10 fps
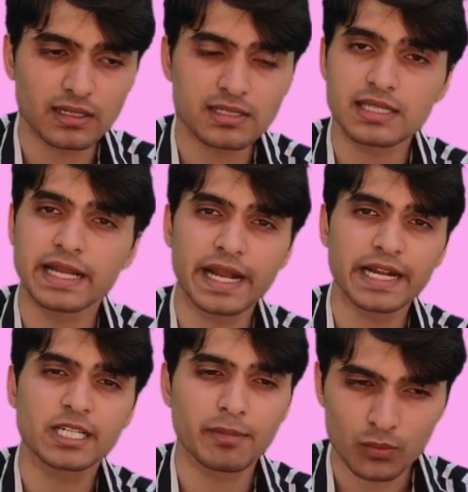tardus
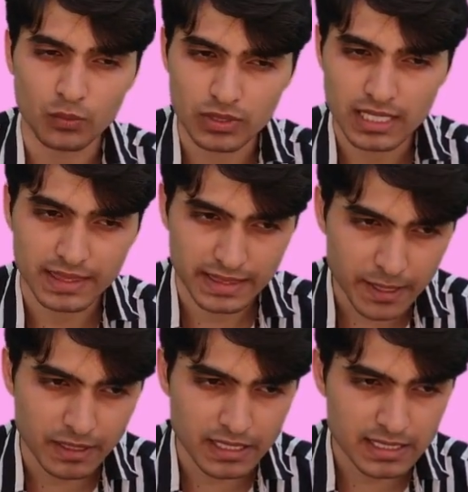et parvus.
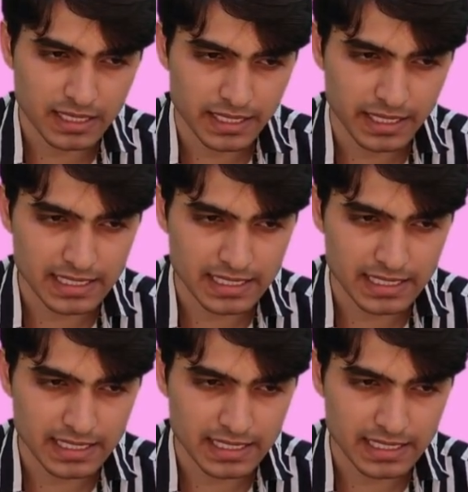That means